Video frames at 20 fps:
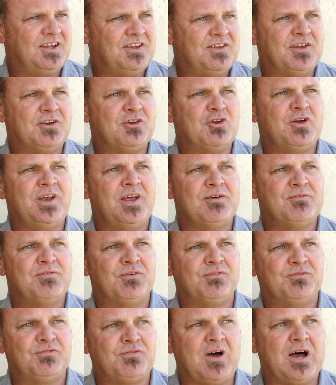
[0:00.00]
they don't have
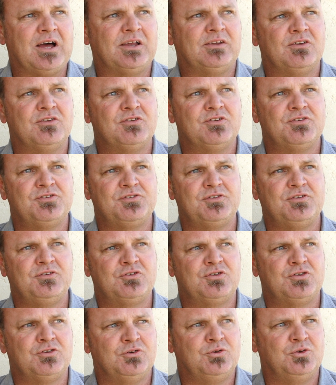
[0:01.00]
the funds
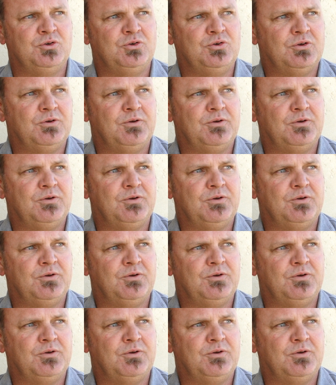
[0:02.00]
to